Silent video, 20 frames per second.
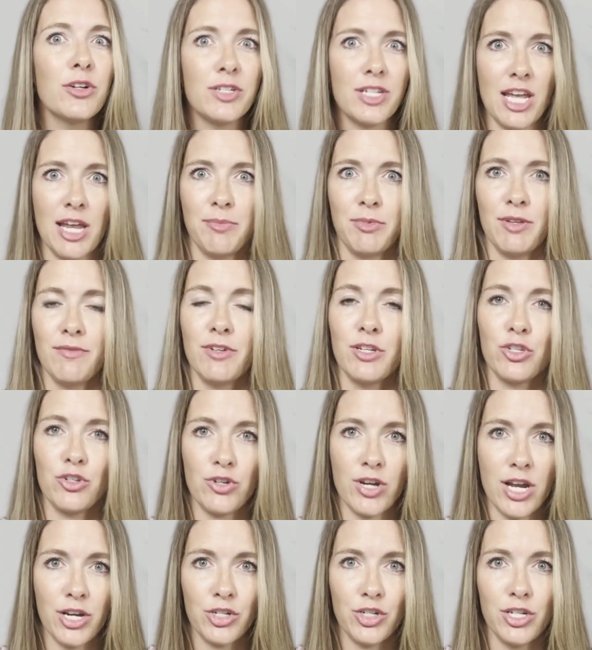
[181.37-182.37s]
types of
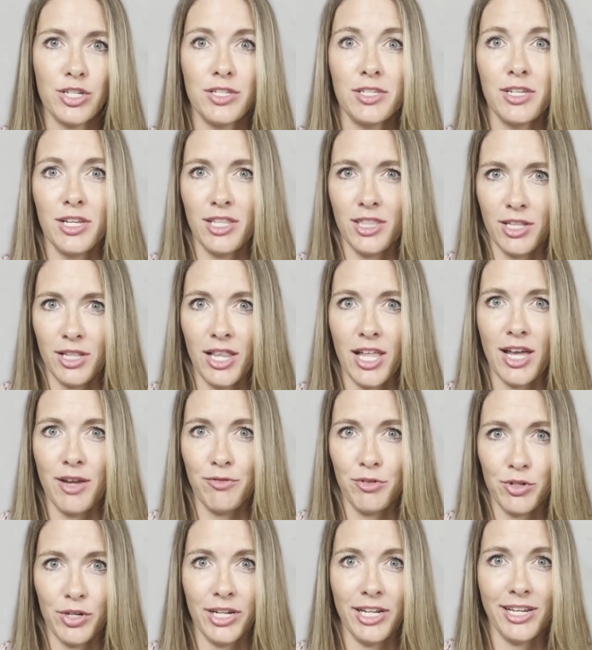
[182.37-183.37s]
distractions in the live
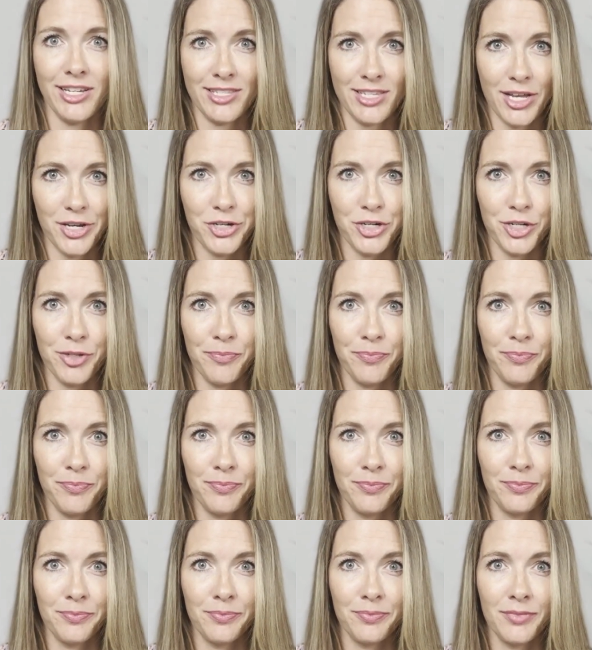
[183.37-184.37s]
training session.
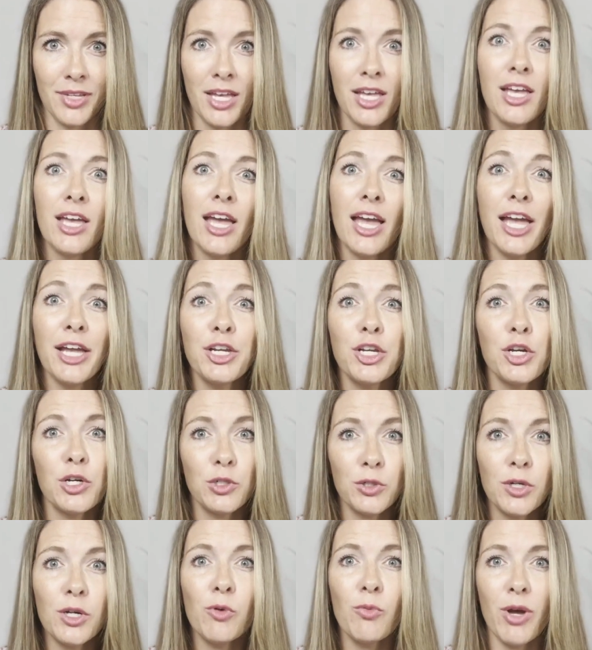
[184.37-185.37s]
And go to
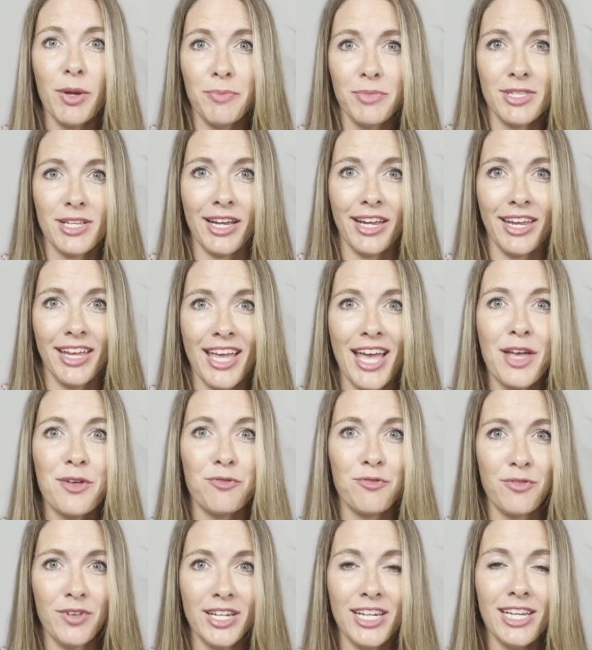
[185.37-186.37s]
our website at
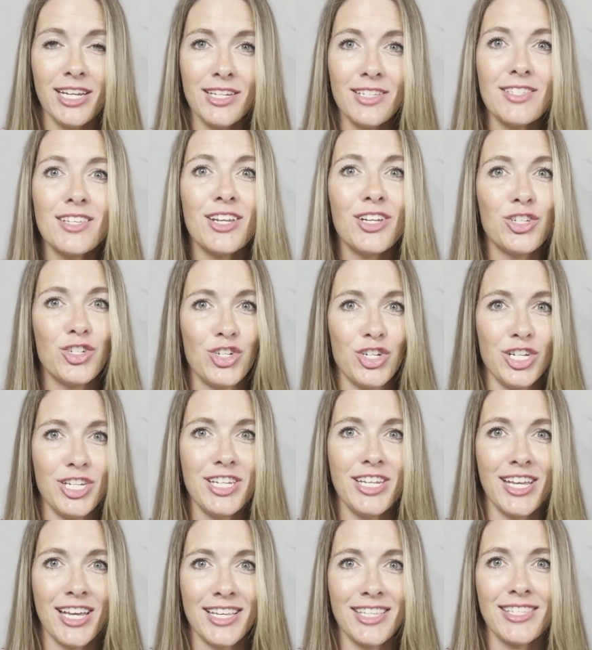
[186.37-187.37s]

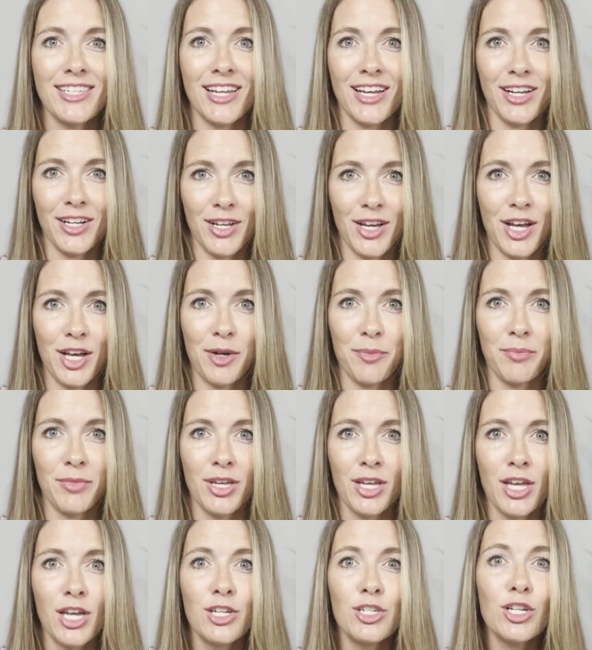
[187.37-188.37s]
phineasgts.com
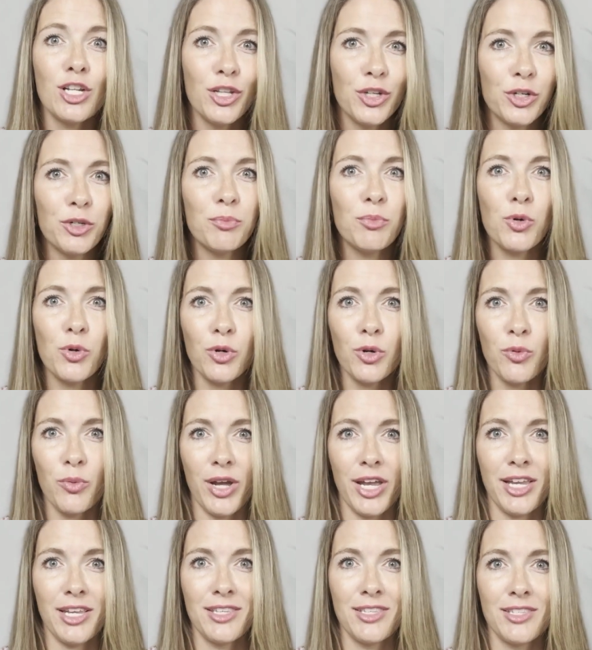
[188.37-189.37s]
to learn more
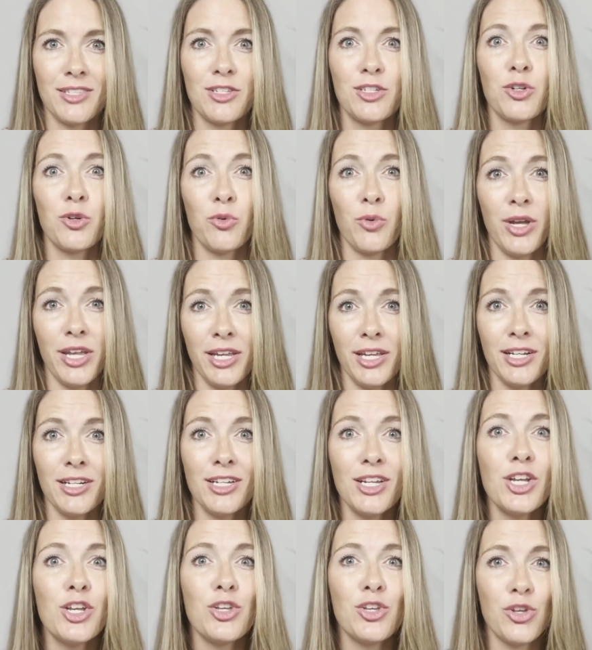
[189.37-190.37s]
ways to
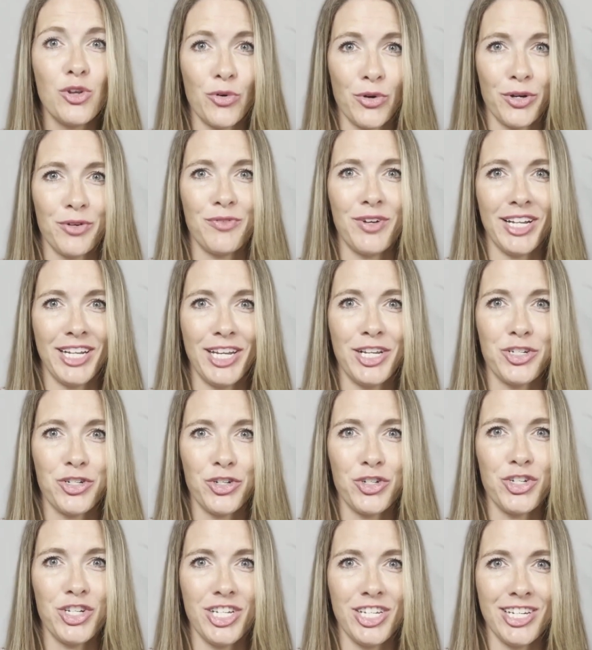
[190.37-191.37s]
awaken your financial
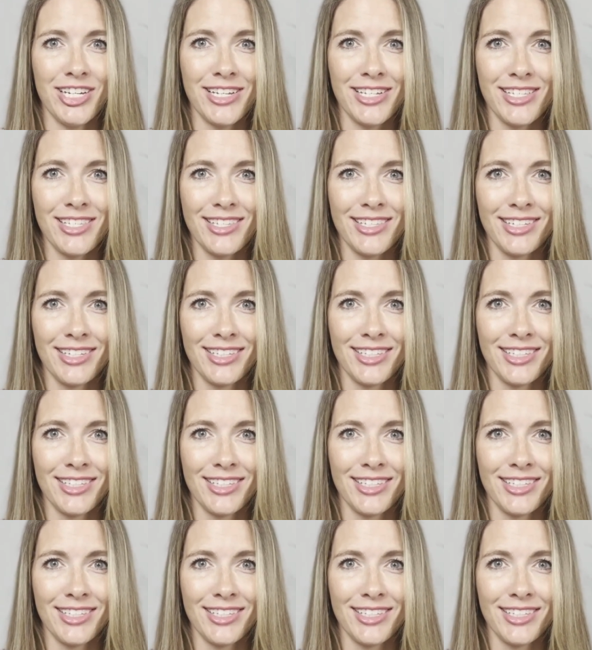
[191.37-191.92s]
genius.